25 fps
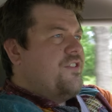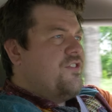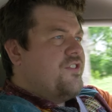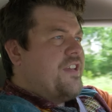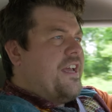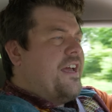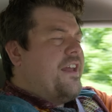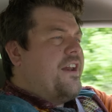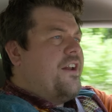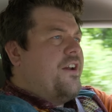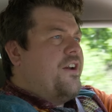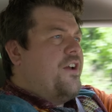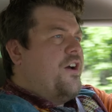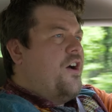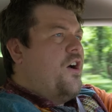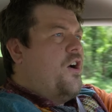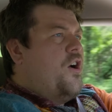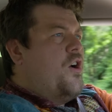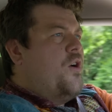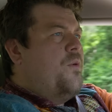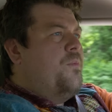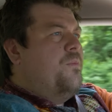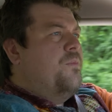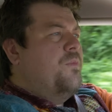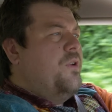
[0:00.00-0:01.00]
sat at
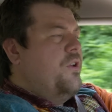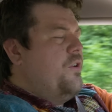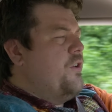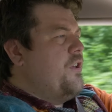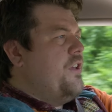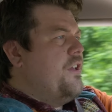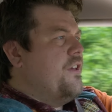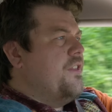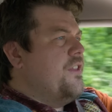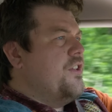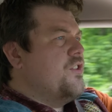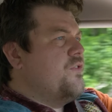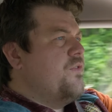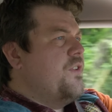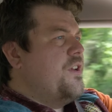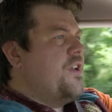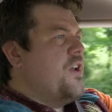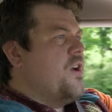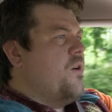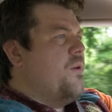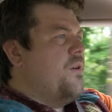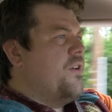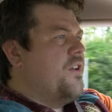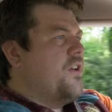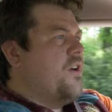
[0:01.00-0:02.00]
home looking at this
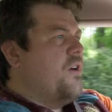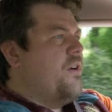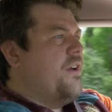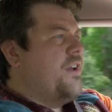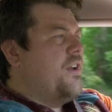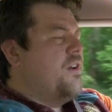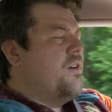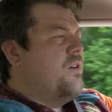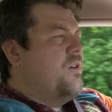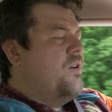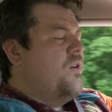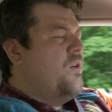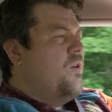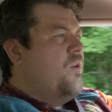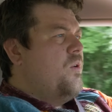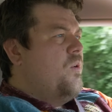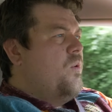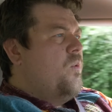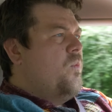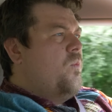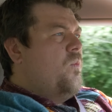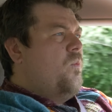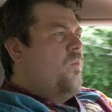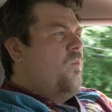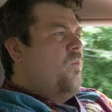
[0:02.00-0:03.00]
video and going,
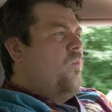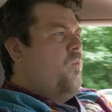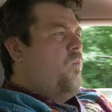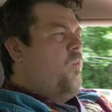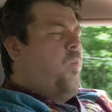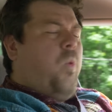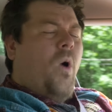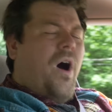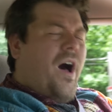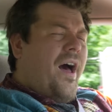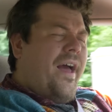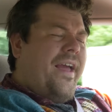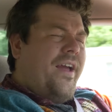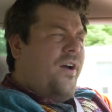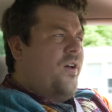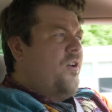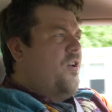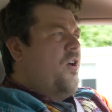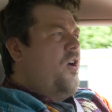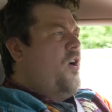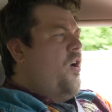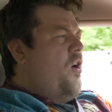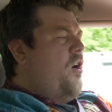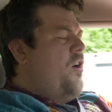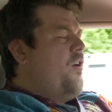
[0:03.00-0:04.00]
why
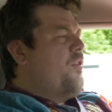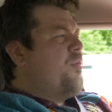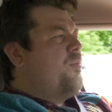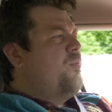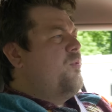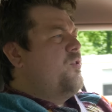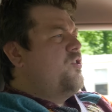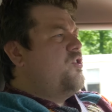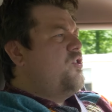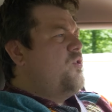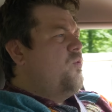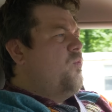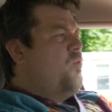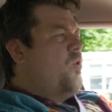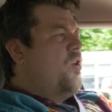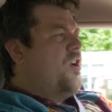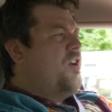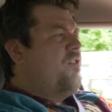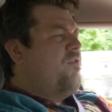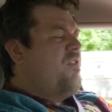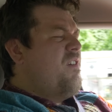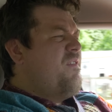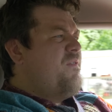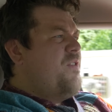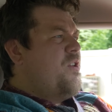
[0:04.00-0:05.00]
on earth would you
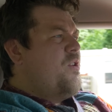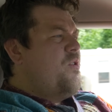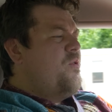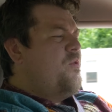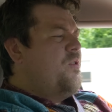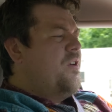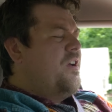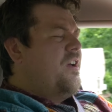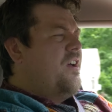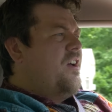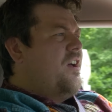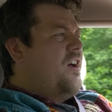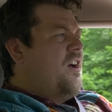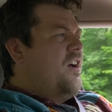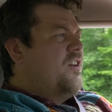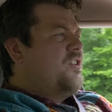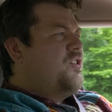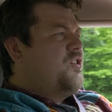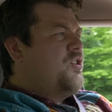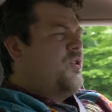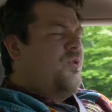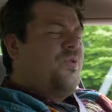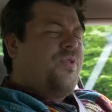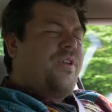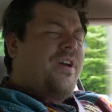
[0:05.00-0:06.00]
want to review a
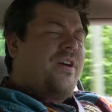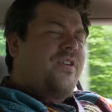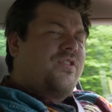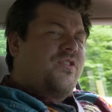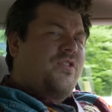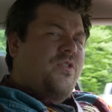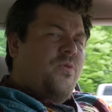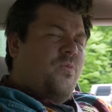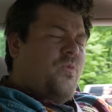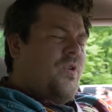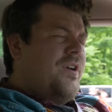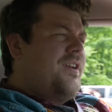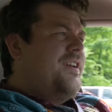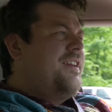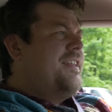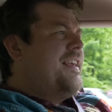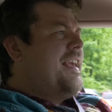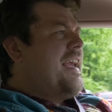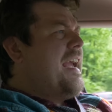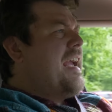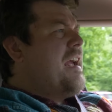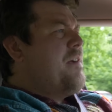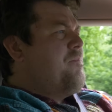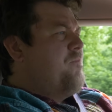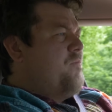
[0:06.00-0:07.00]
2001
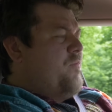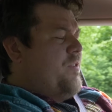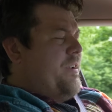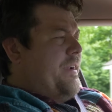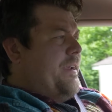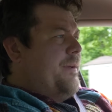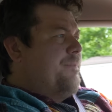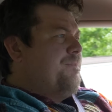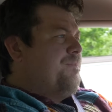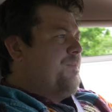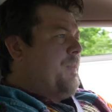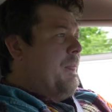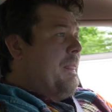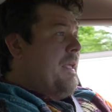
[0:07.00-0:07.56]
Camry?